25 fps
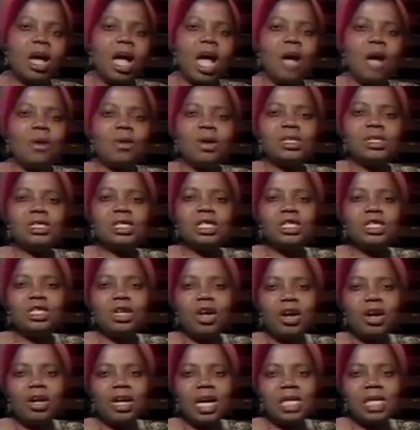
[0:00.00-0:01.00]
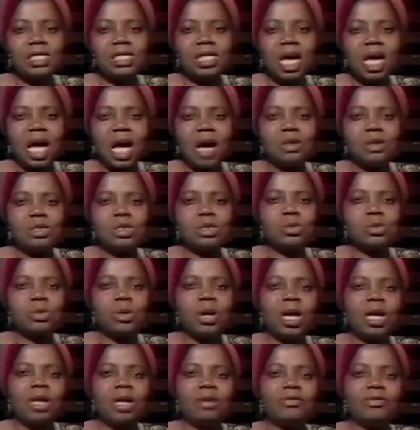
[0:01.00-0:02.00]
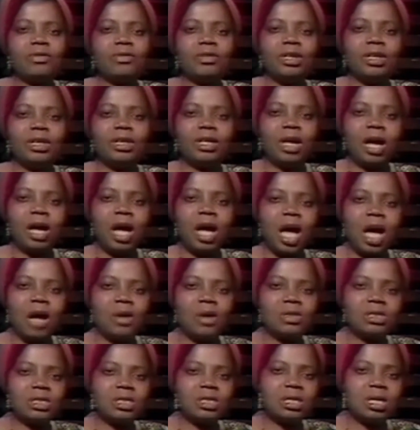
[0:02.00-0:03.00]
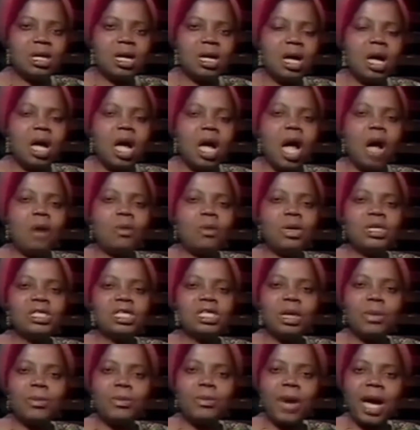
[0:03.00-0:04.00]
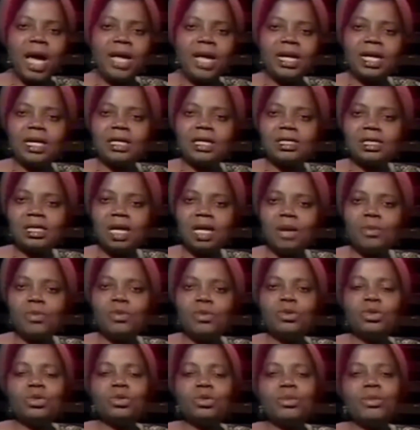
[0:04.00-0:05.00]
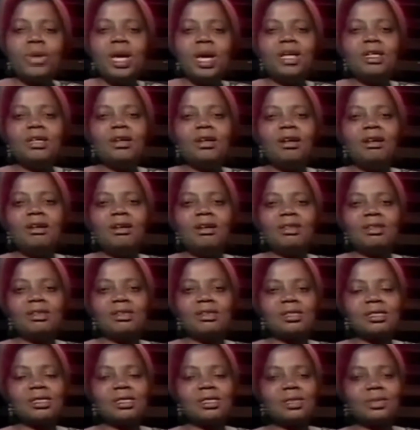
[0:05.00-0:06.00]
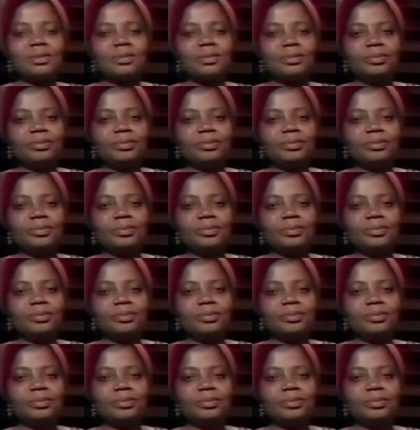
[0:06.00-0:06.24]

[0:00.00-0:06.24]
I was the youngest housewife in the house and was a bad example to many others.